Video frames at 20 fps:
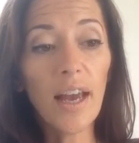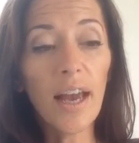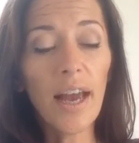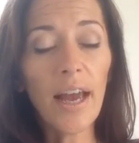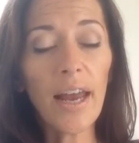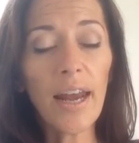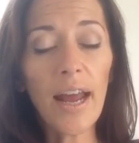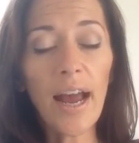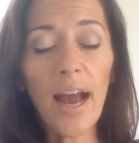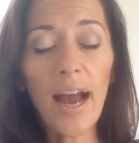
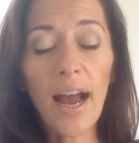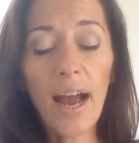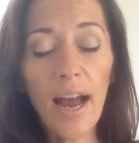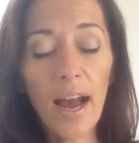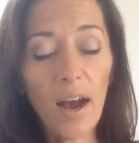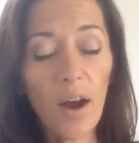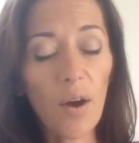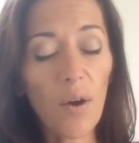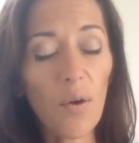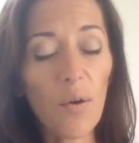and
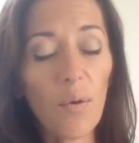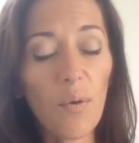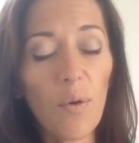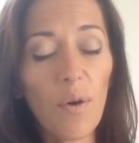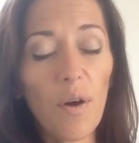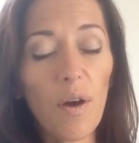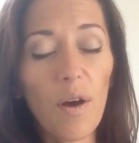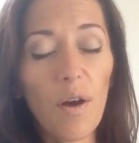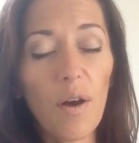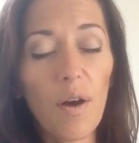
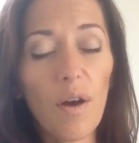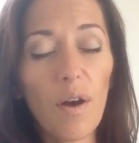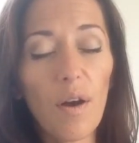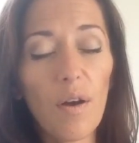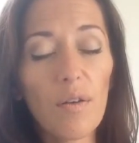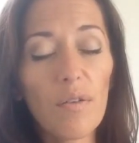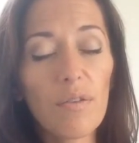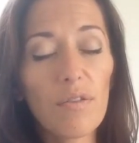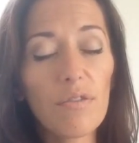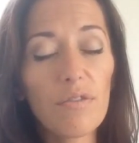how
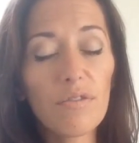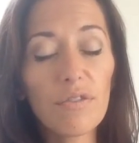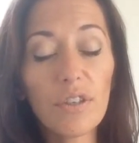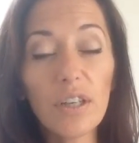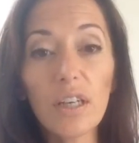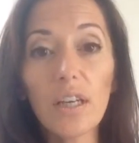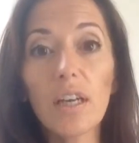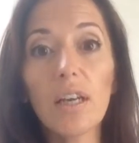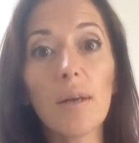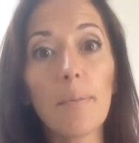
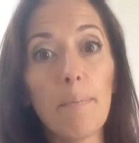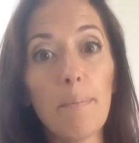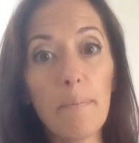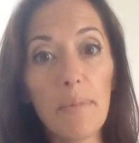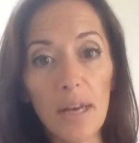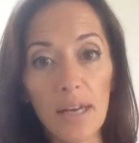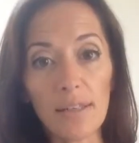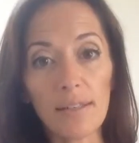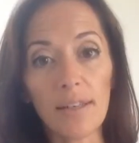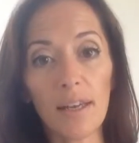freaking
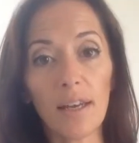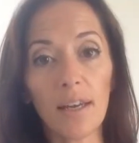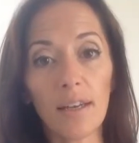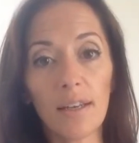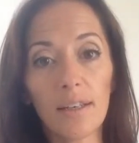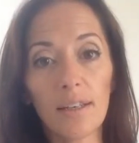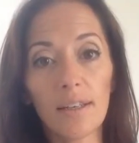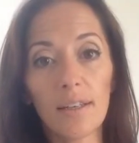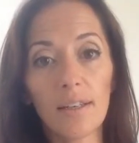amazing